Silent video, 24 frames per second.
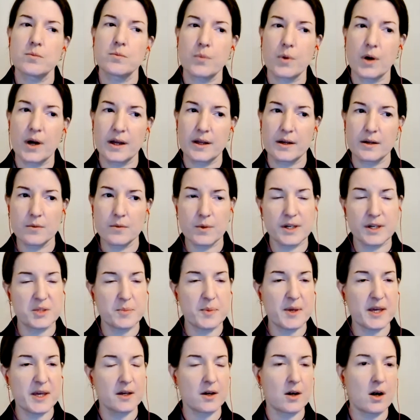what is
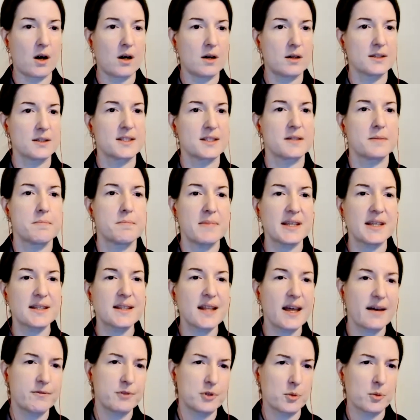being called a
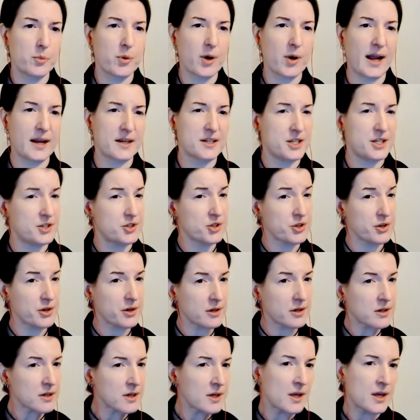mid-level
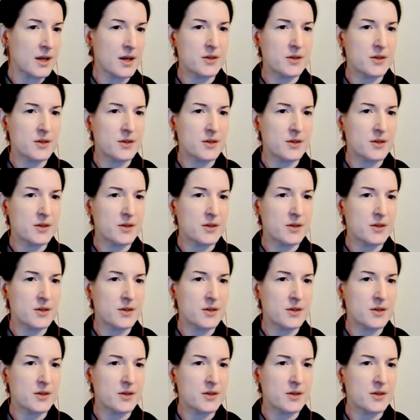practitioner.